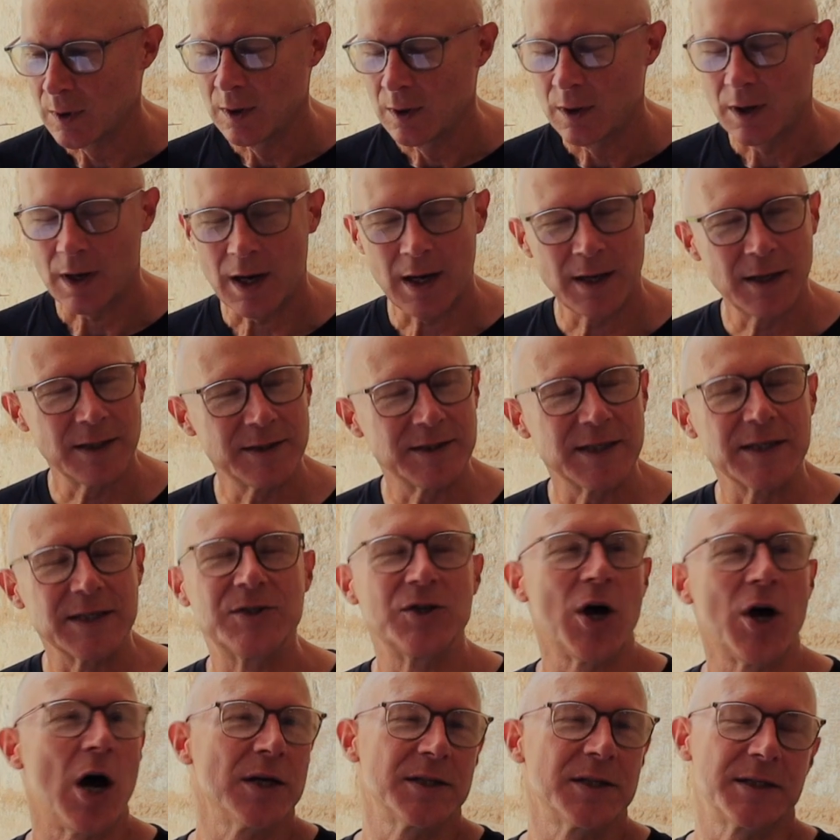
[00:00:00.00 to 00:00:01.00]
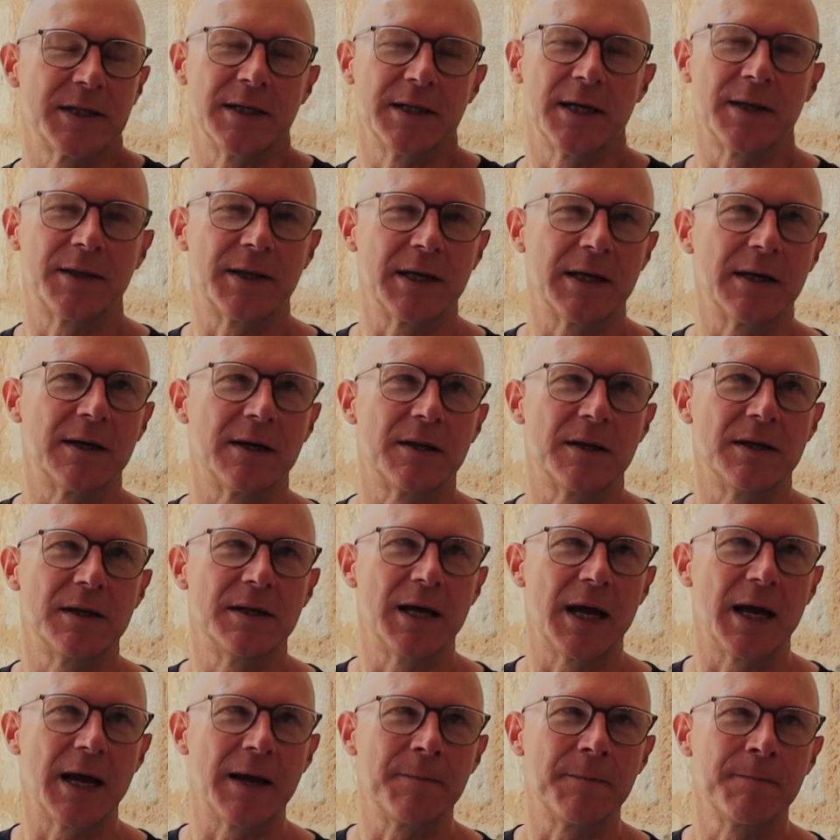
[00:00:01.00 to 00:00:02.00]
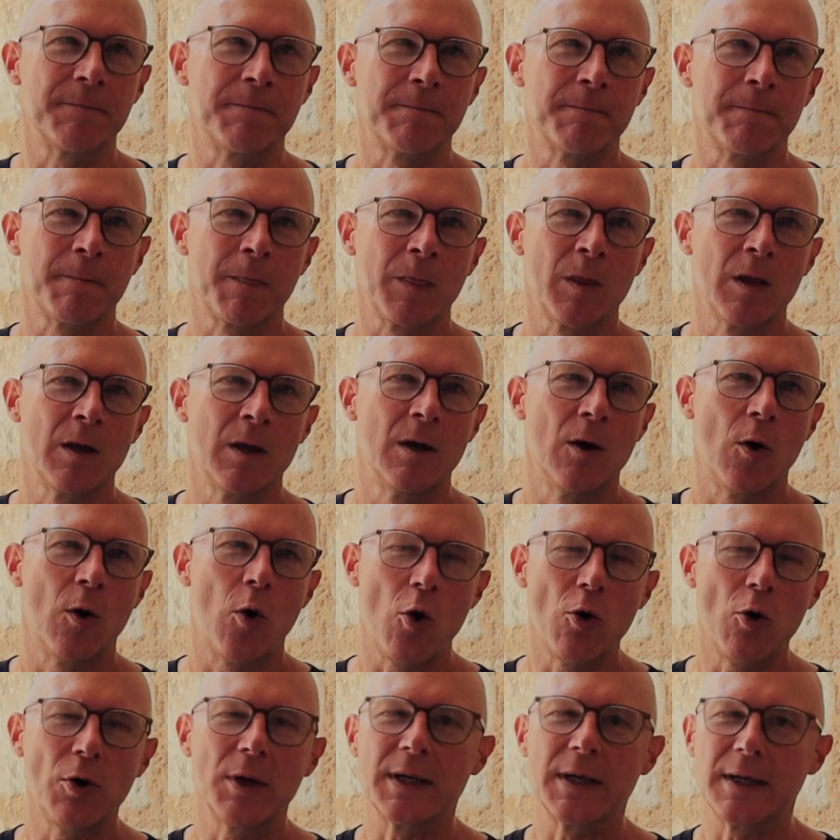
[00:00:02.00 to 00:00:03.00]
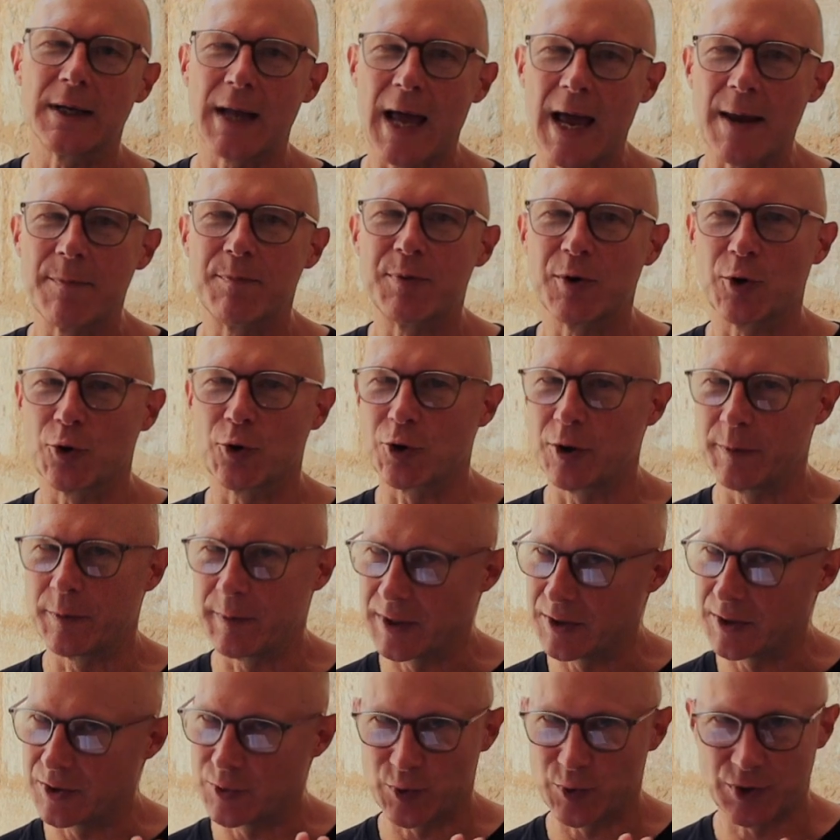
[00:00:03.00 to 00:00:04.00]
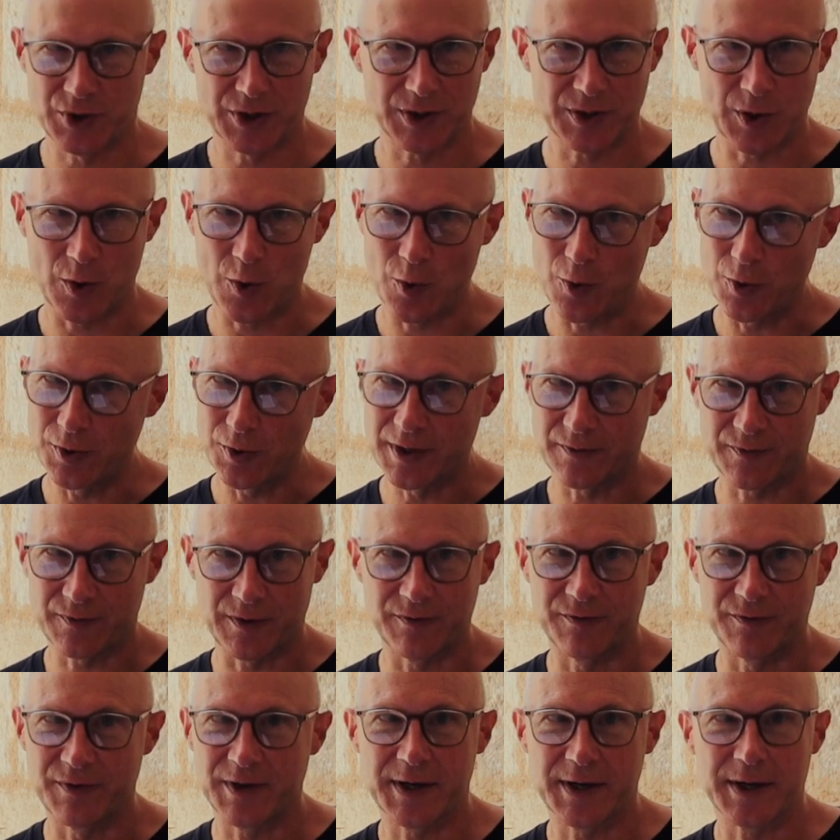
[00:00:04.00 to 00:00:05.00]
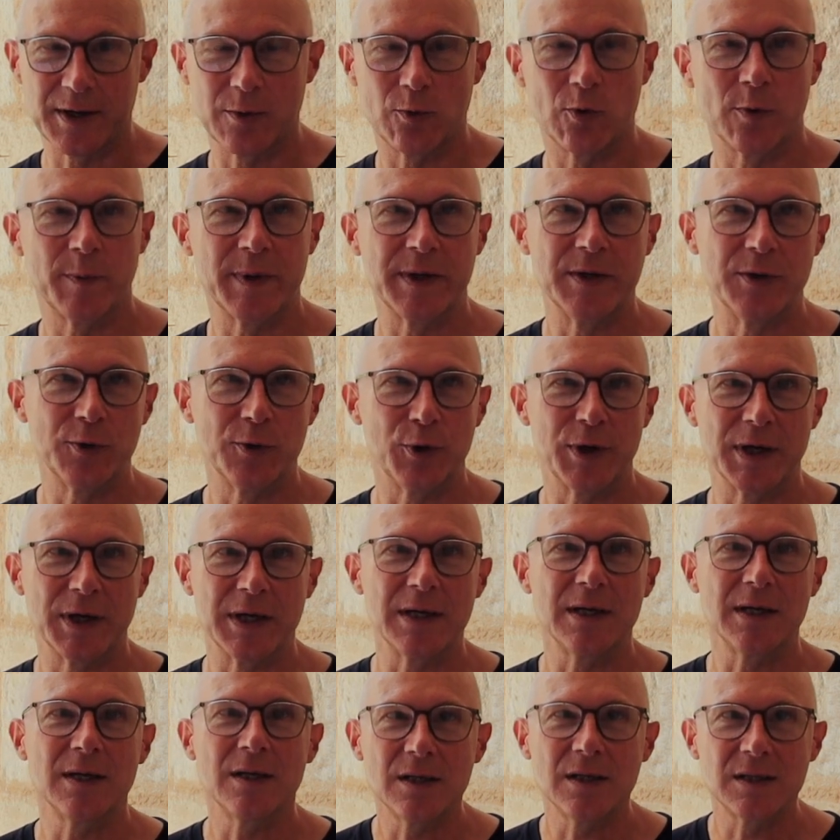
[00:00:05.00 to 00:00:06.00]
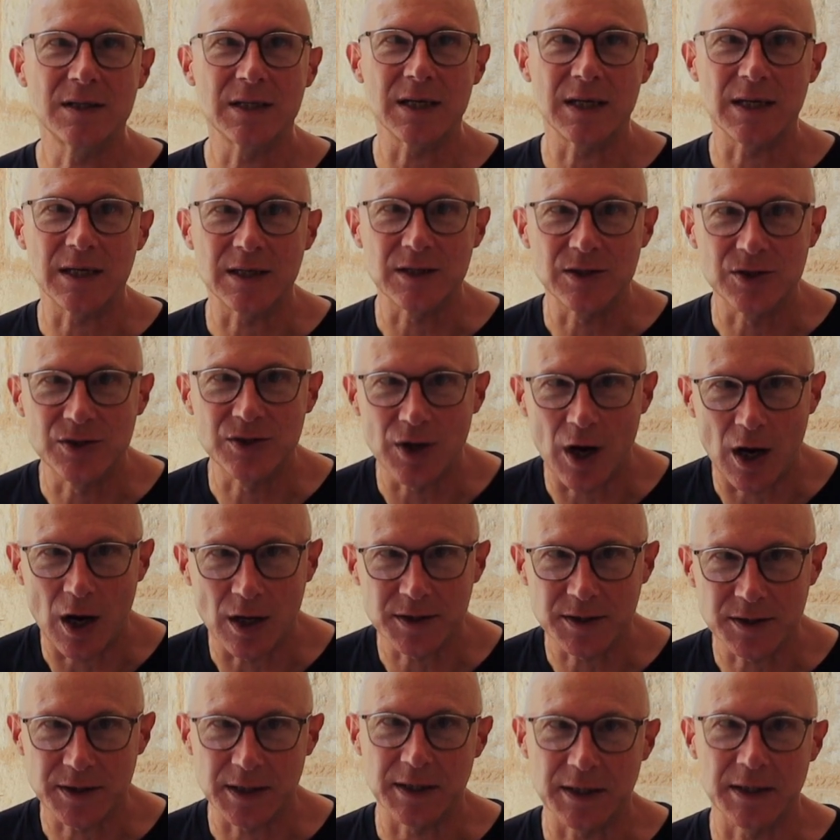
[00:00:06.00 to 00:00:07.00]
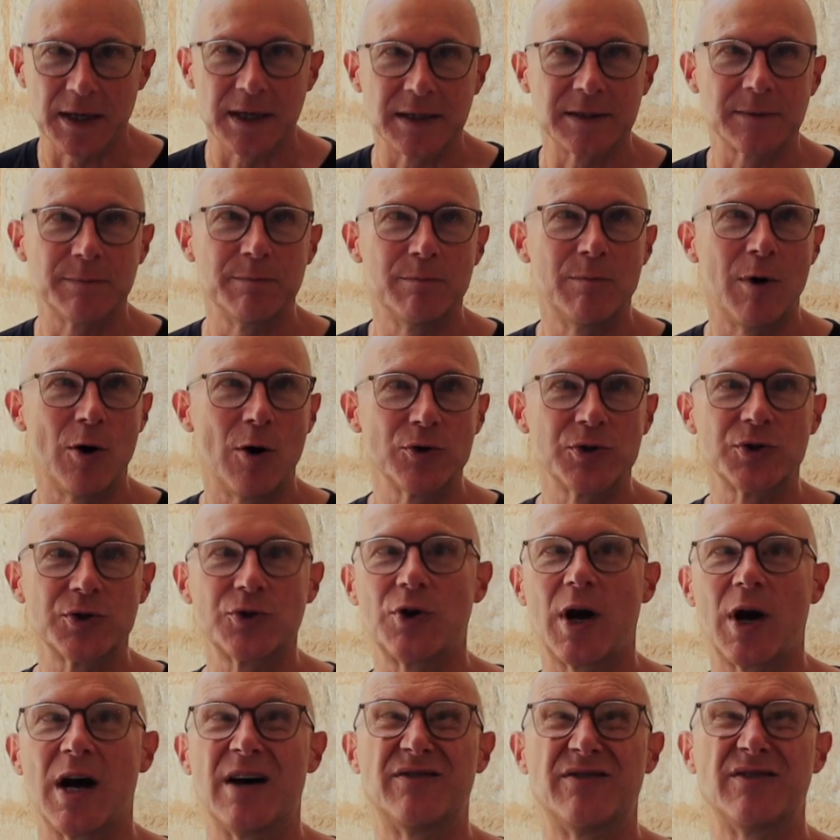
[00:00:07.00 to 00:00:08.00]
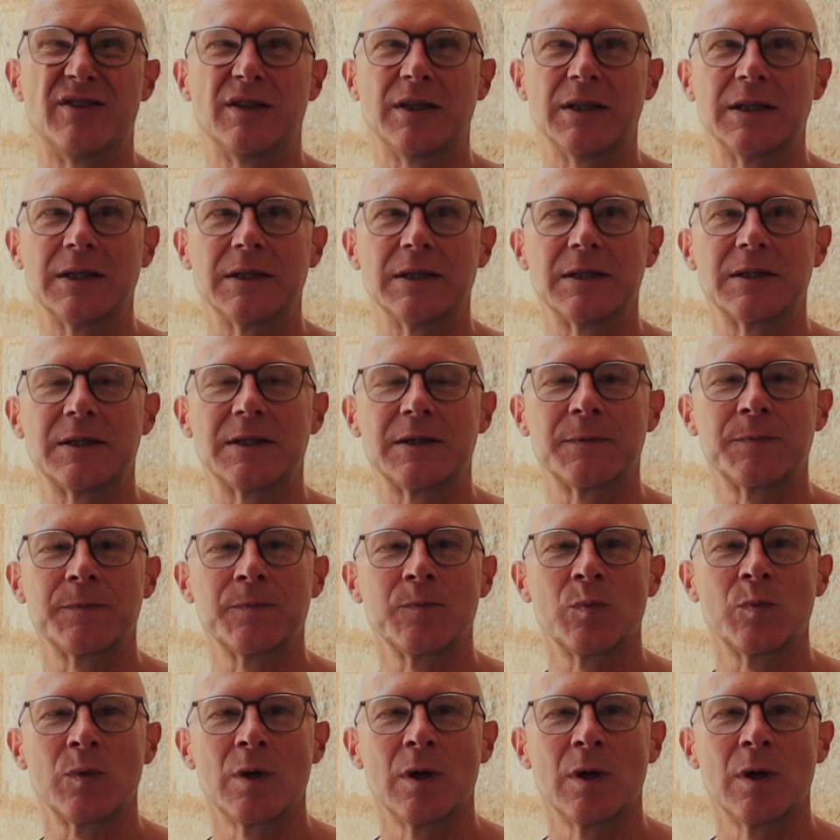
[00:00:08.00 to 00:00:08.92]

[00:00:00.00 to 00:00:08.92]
and it's exhausting at the end of the day. Holy Land pilgrimage, which is a whole different video we'll be doing, is exhausting as most travel is.